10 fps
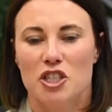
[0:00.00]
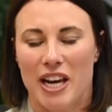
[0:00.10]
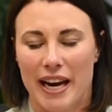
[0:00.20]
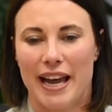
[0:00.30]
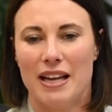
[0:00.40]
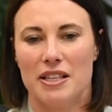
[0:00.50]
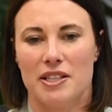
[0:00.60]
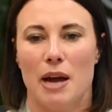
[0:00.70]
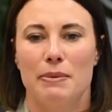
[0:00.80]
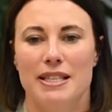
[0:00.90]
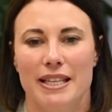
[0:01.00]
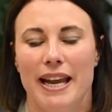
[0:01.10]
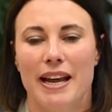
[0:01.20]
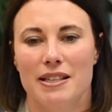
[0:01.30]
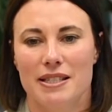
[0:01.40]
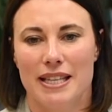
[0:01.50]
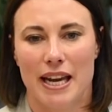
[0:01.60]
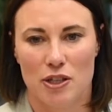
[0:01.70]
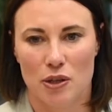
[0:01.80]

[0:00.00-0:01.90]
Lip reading: Check out Simon Sinek's TED